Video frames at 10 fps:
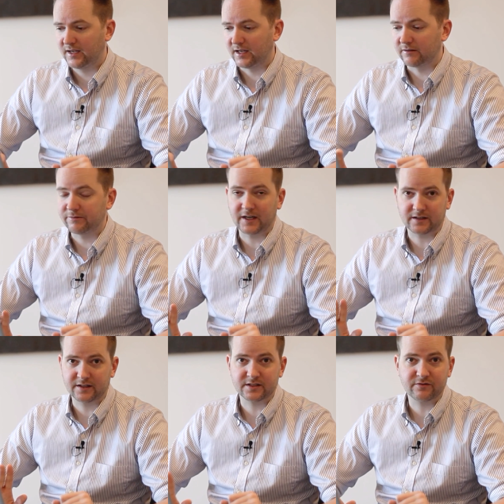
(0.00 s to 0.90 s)
And in
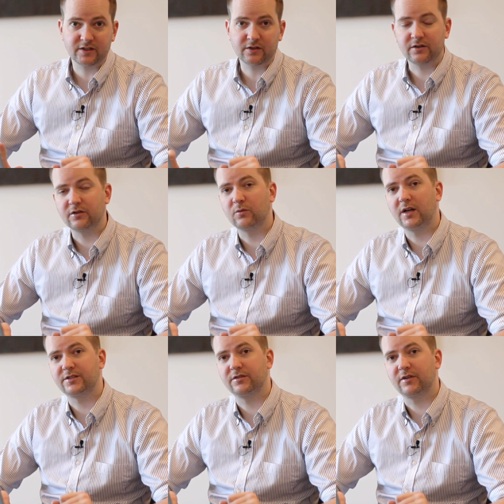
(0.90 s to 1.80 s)
fact, this video that you're
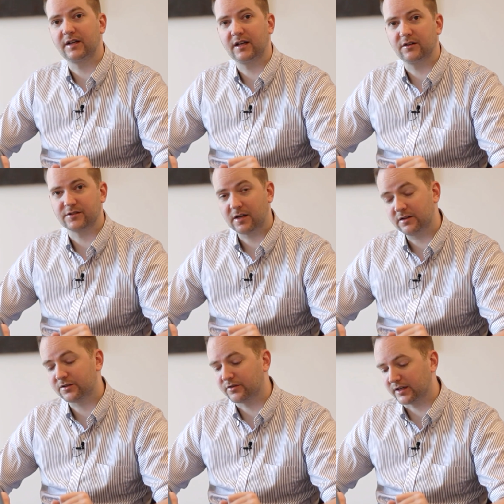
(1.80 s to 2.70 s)
watching right now is
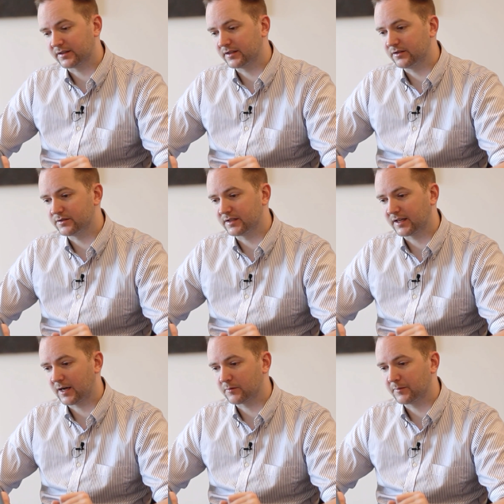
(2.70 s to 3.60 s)
color corrected using
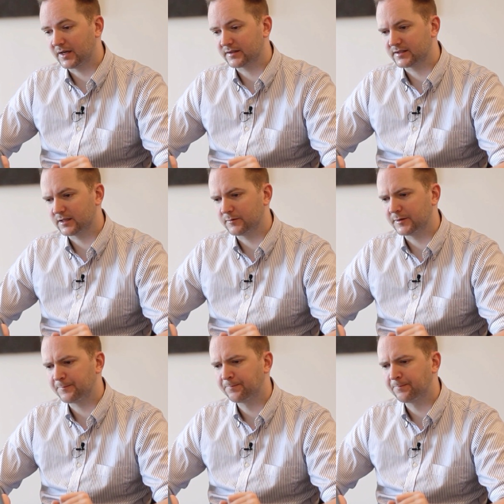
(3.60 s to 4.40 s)
CameraBag Cinema.